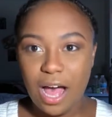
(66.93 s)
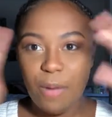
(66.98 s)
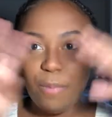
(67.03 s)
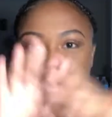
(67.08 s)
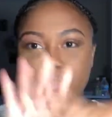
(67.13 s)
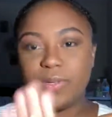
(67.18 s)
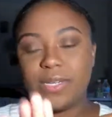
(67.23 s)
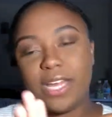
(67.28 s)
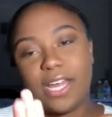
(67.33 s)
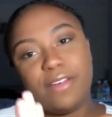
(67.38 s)

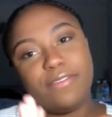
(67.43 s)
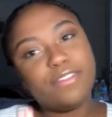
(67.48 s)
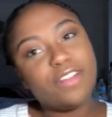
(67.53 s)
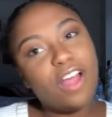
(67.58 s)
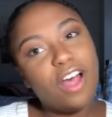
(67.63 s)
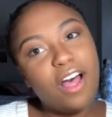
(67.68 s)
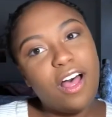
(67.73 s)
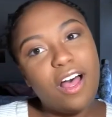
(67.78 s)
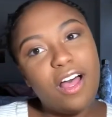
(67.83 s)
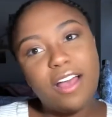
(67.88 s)
which was like a
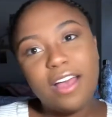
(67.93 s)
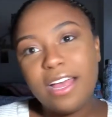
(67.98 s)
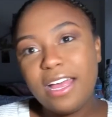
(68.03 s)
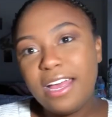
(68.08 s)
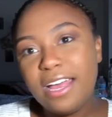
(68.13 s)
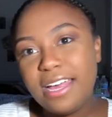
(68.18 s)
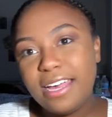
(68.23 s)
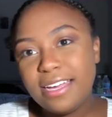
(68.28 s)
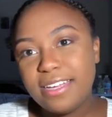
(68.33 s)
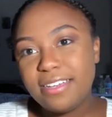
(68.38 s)
vlog,
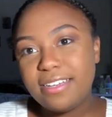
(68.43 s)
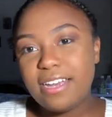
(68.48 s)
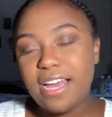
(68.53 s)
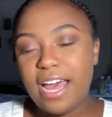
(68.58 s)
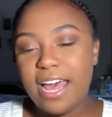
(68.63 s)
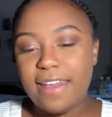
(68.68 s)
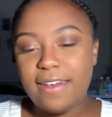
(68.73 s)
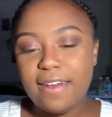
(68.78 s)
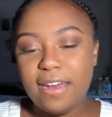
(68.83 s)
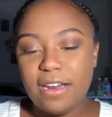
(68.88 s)

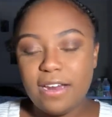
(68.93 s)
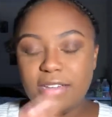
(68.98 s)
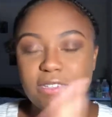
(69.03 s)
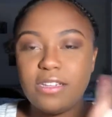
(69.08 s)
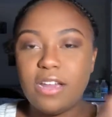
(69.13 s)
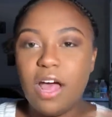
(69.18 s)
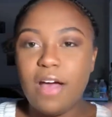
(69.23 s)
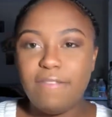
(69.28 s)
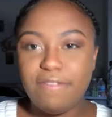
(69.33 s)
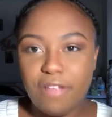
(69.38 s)
and
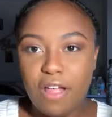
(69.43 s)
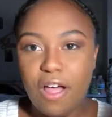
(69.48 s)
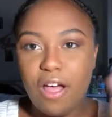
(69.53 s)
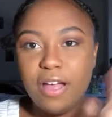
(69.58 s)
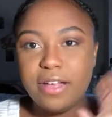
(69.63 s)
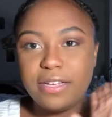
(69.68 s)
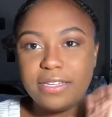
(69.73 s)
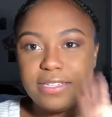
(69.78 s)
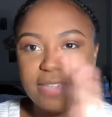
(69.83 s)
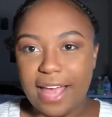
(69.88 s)
a
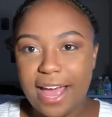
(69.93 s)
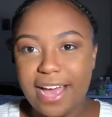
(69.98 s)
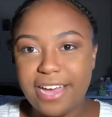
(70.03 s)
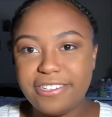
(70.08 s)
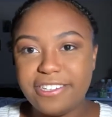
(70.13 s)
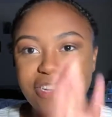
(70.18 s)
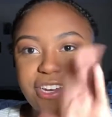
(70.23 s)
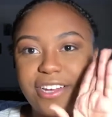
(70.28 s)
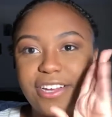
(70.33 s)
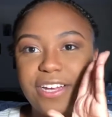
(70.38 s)
vlog
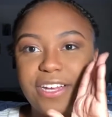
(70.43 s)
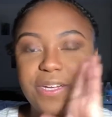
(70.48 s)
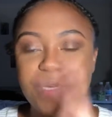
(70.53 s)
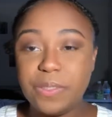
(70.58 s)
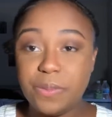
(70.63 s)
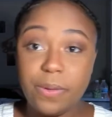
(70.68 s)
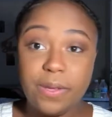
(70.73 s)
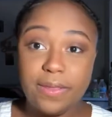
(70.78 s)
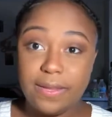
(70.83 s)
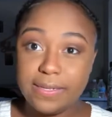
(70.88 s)
slash
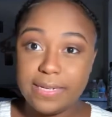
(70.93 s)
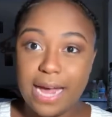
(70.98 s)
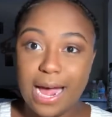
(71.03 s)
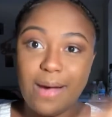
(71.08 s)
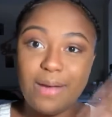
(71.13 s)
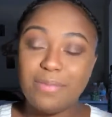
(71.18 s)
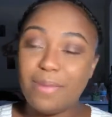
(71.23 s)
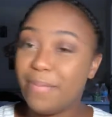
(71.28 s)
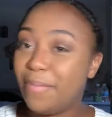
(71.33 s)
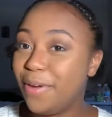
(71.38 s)
doing the
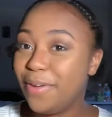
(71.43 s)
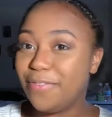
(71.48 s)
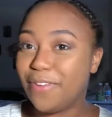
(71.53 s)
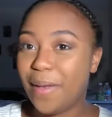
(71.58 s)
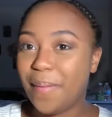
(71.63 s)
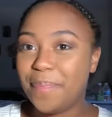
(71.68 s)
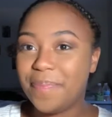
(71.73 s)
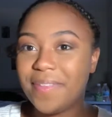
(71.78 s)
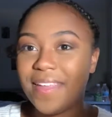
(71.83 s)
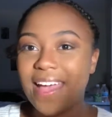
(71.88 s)
tag with my
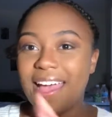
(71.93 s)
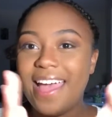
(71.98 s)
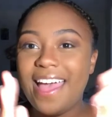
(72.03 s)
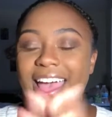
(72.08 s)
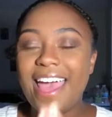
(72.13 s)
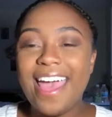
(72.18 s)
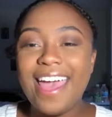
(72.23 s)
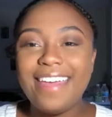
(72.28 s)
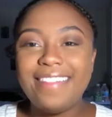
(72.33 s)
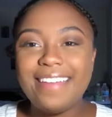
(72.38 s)
boyfriend,
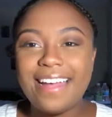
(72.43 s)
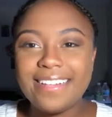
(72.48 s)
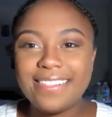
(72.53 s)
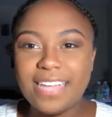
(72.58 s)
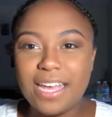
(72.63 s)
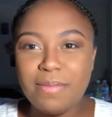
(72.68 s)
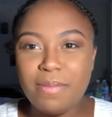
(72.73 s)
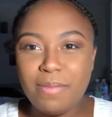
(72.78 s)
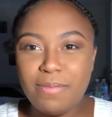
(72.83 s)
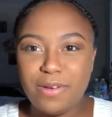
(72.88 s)
and that's
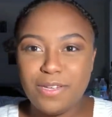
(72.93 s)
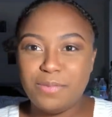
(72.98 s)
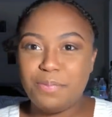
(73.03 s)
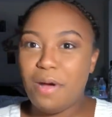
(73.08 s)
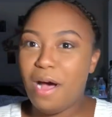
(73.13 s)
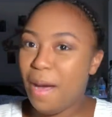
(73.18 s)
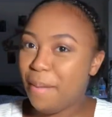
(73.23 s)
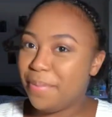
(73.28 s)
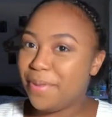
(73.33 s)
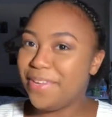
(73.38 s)
like my most
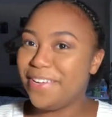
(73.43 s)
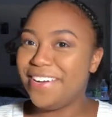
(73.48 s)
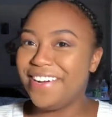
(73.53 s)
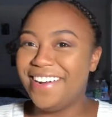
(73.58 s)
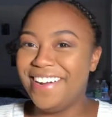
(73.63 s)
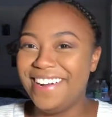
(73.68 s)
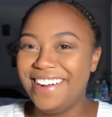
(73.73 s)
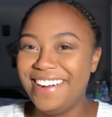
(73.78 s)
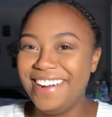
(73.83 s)
popular